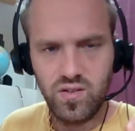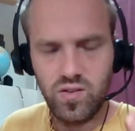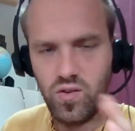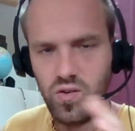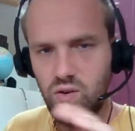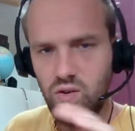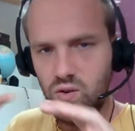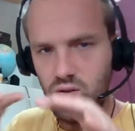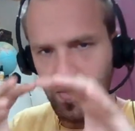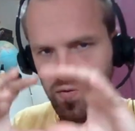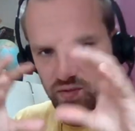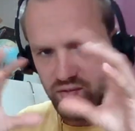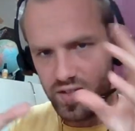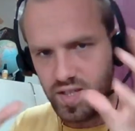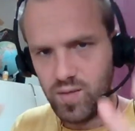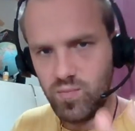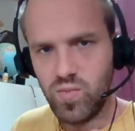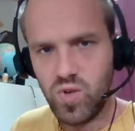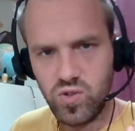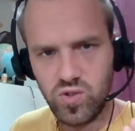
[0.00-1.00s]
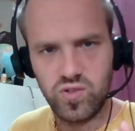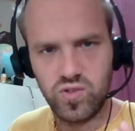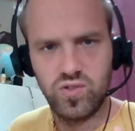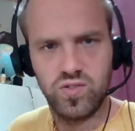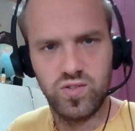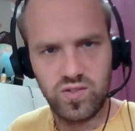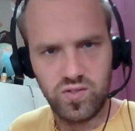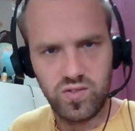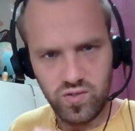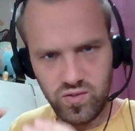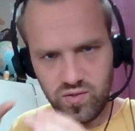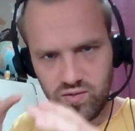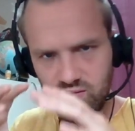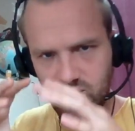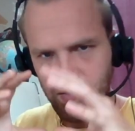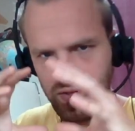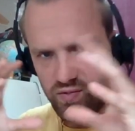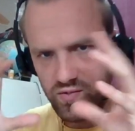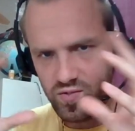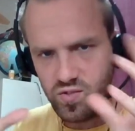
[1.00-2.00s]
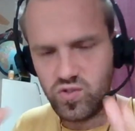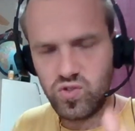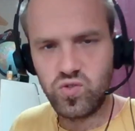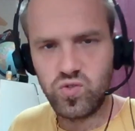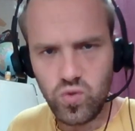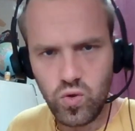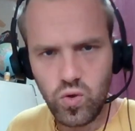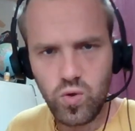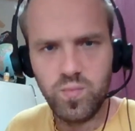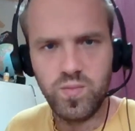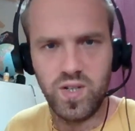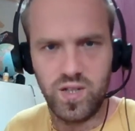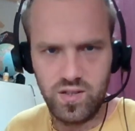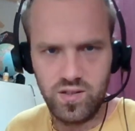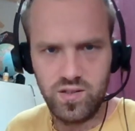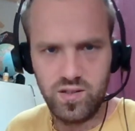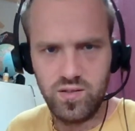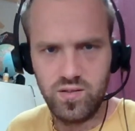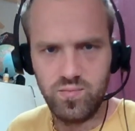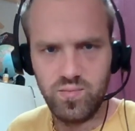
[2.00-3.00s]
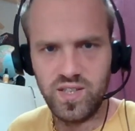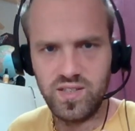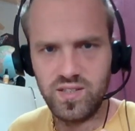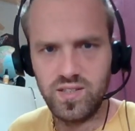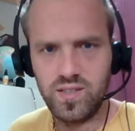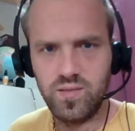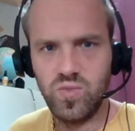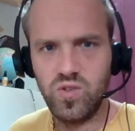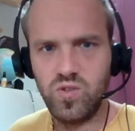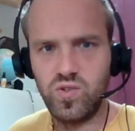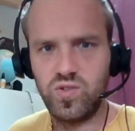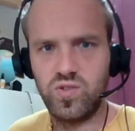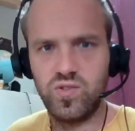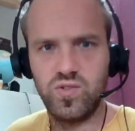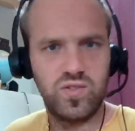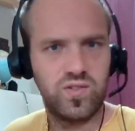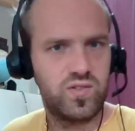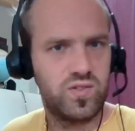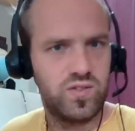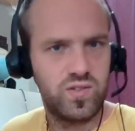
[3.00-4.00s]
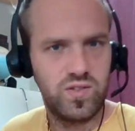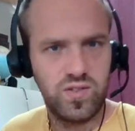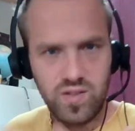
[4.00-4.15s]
of emotions, of trauma-based emotions,